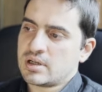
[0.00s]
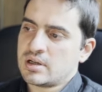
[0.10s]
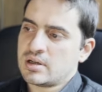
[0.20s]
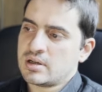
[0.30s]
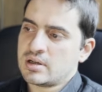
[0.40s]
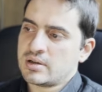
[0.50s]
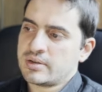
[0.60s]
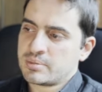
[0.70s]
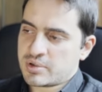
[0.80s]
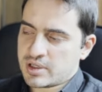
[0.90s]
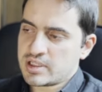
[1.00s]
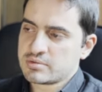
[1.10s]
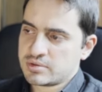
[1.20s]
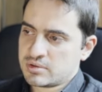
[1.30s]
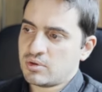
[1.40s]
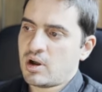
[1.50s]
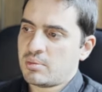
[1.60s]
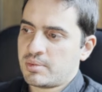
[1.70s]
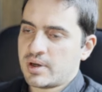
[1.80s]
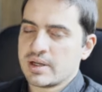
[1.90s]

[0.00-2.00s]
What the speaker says: the price will go up,